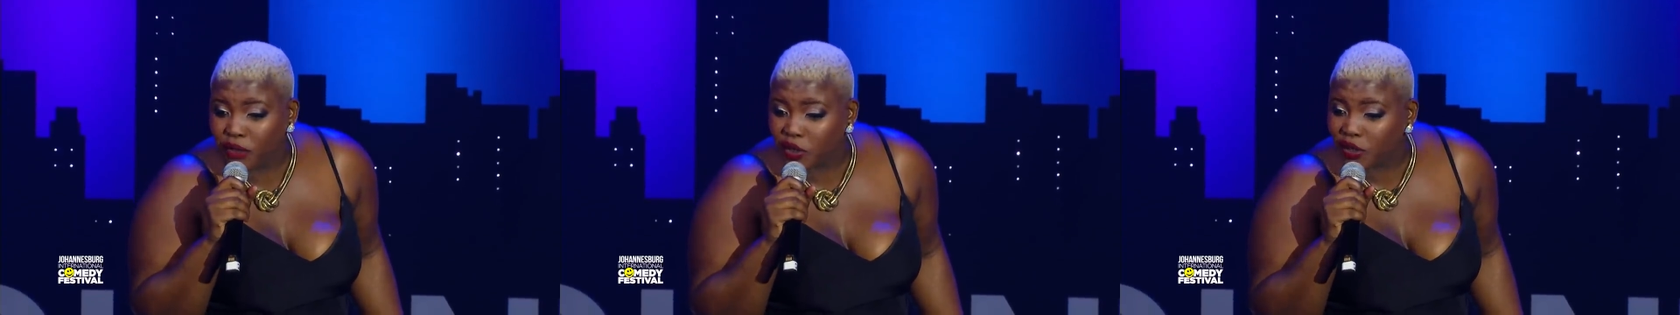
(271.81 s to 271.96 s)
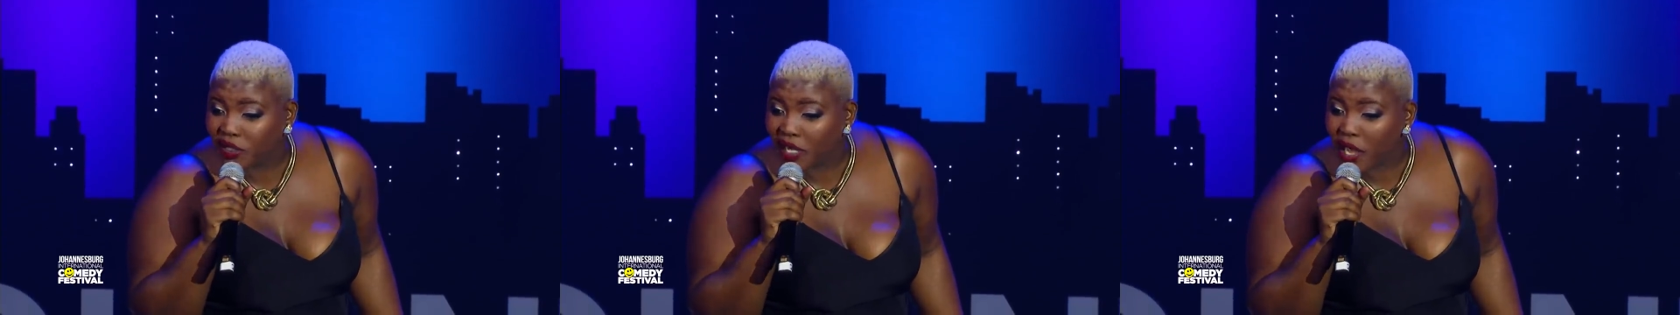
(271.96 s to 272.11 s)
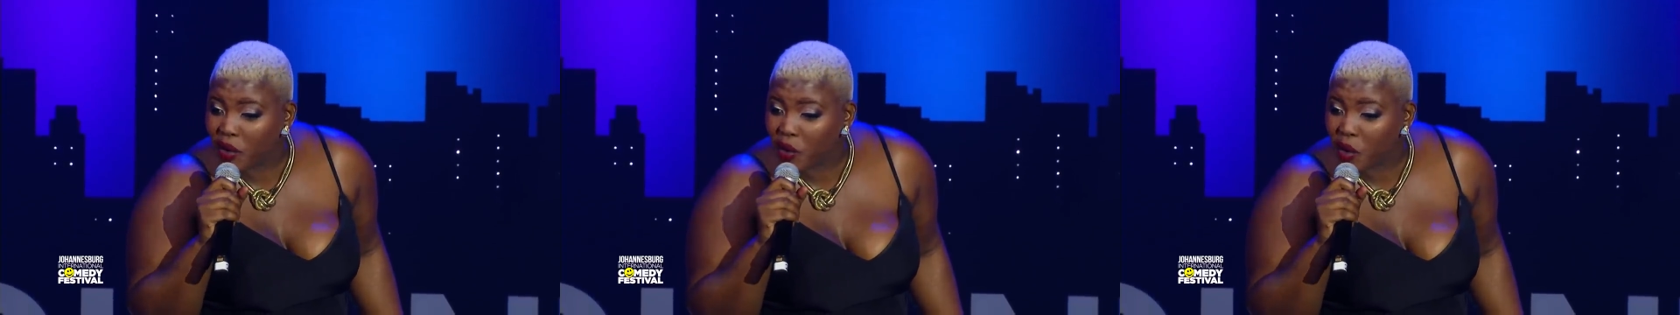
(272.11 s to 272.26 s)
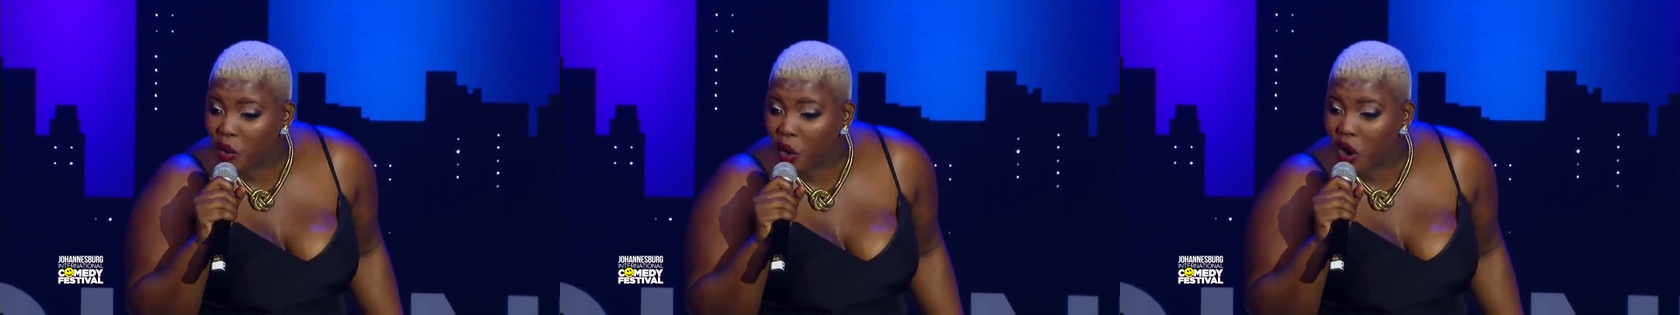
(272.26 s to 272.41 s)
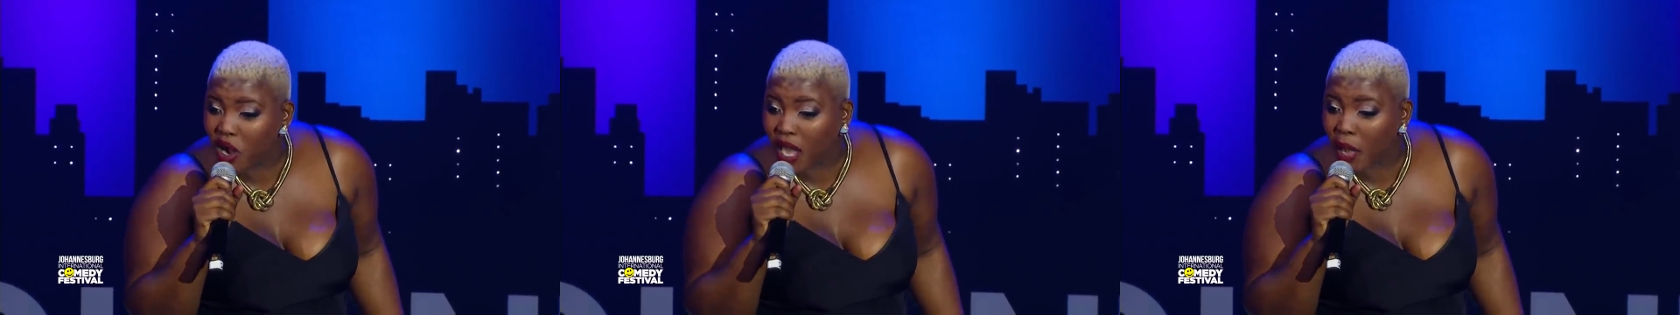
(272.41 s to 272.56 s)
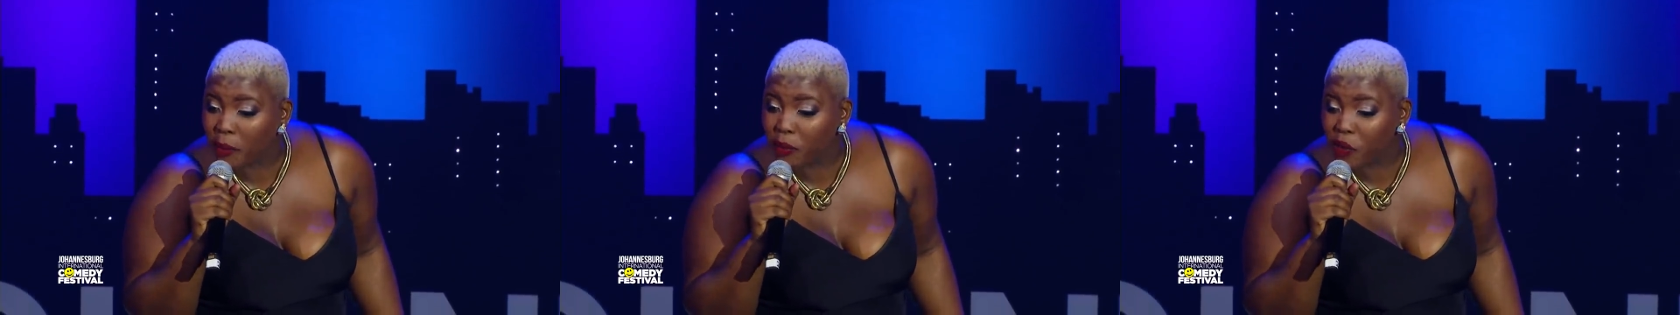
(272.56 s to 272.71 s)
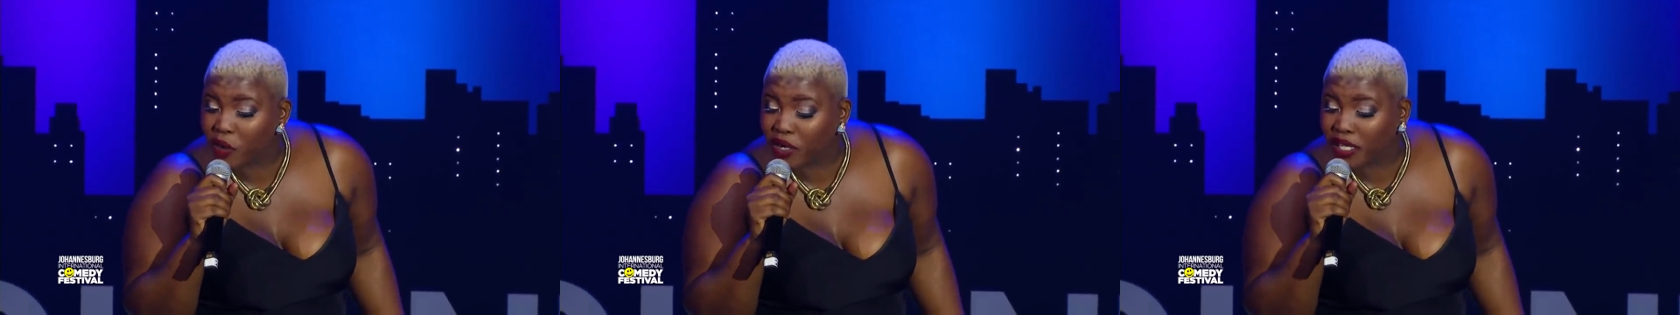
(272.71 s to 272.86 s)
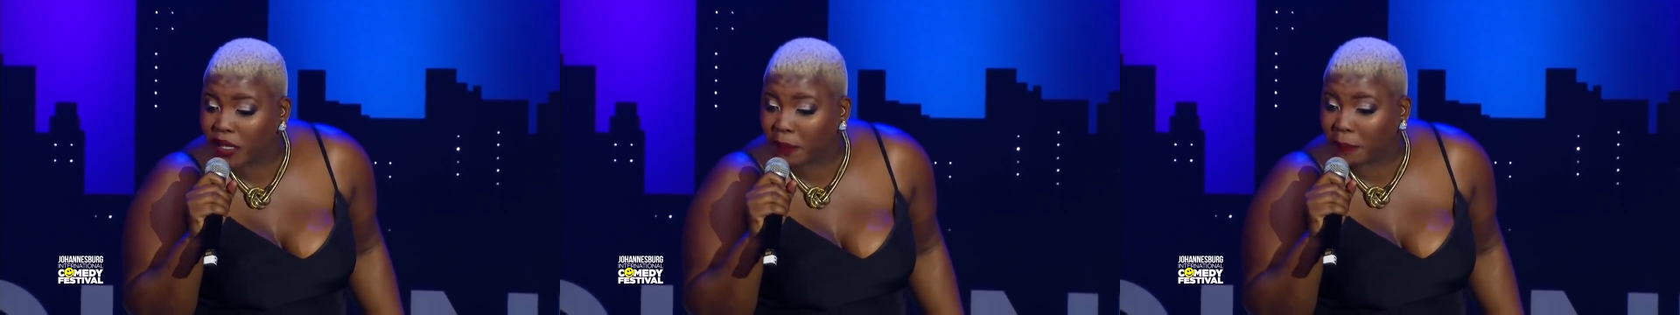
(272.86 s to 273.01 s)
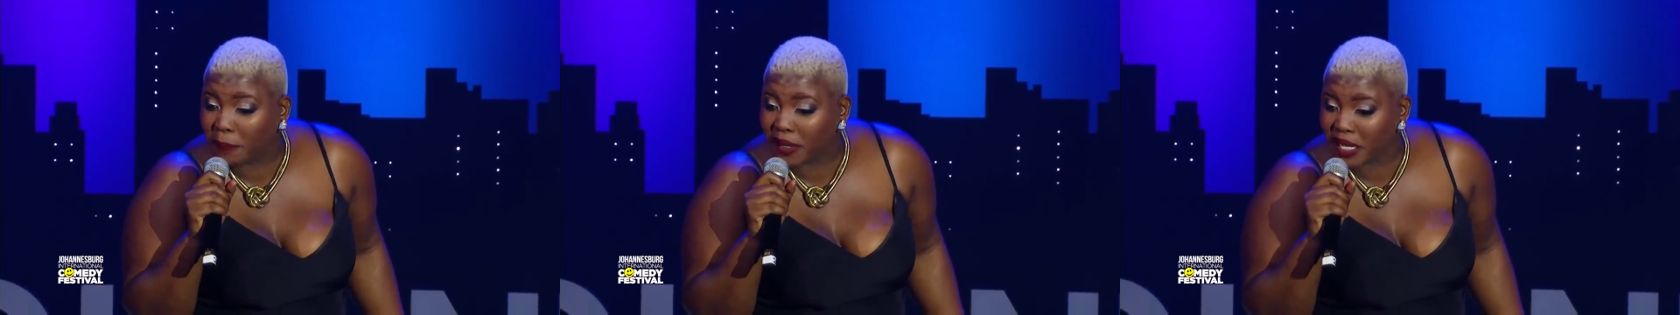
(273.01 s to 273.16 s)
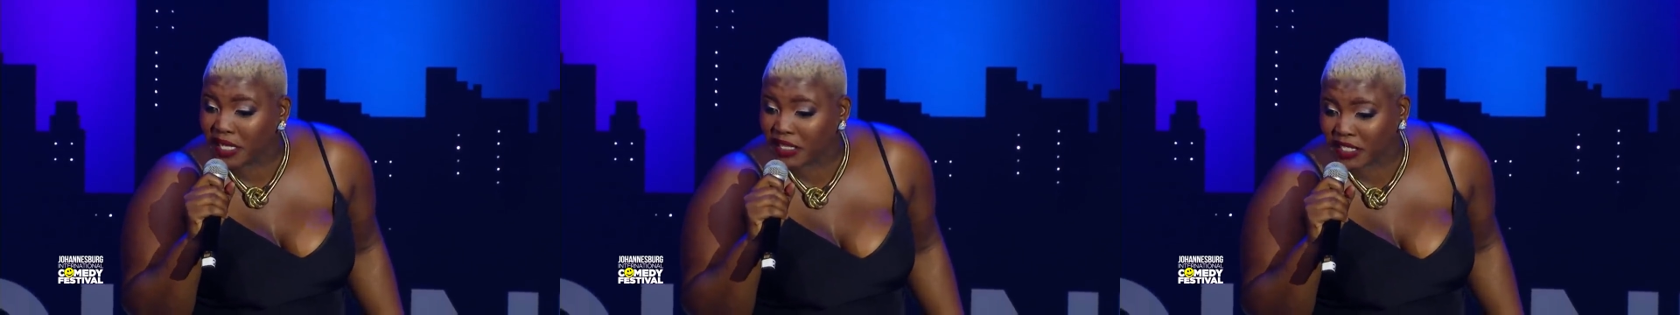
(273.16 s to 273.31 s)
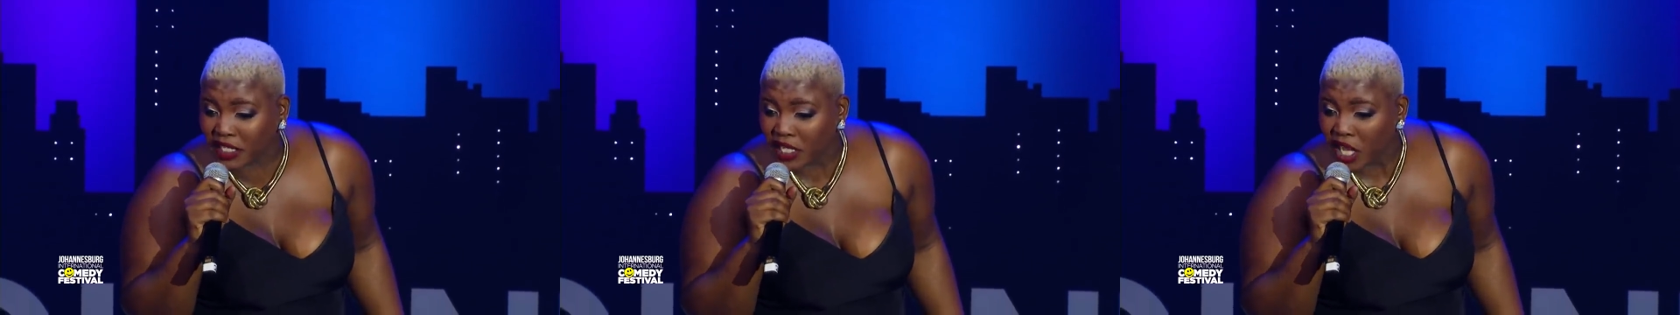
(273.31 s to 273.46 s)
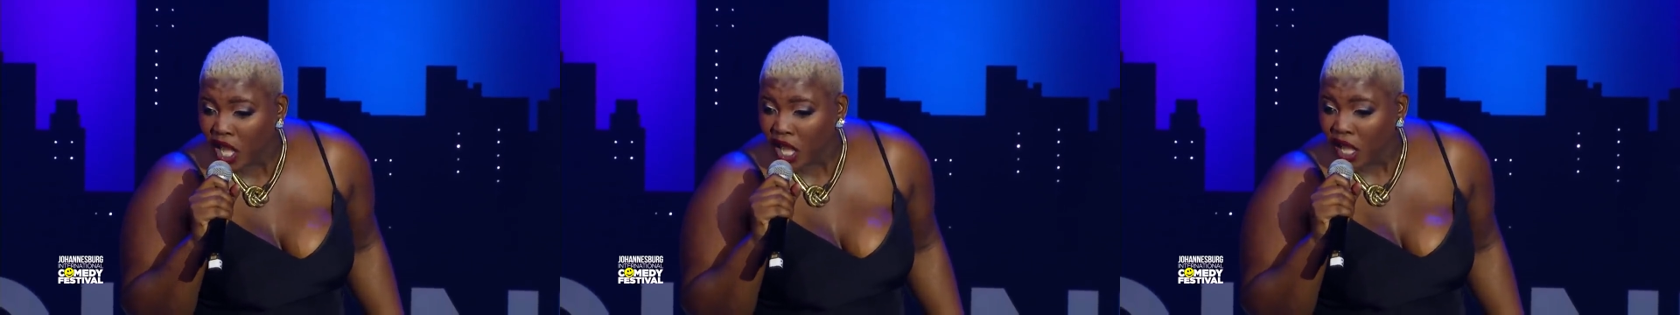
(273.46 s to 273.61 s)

today we woke up, we're depressed.